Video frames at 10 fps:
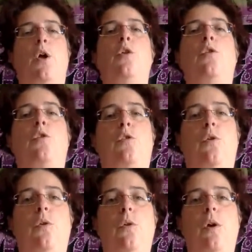
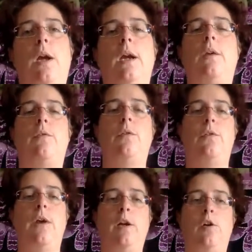So if you
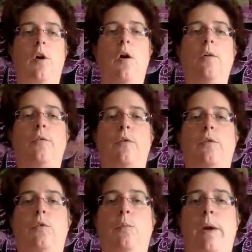send love
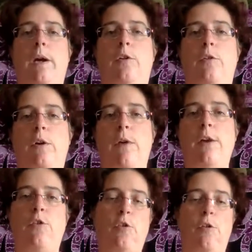to Mercury
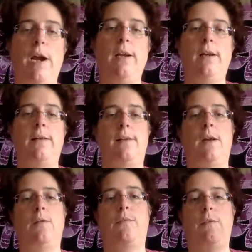retrograde
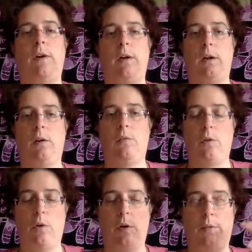instead of
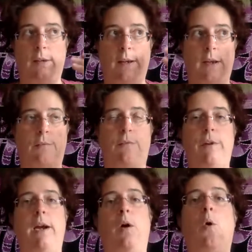sending
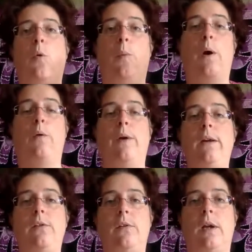fear or
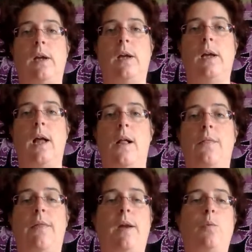worries,
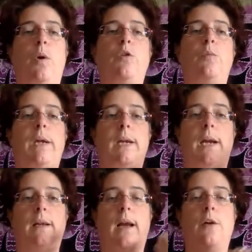then what you may
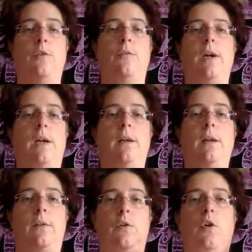get out of it
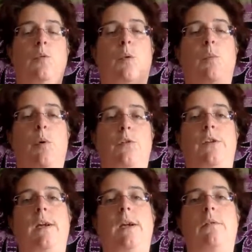is a lot more
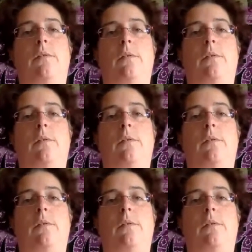positive.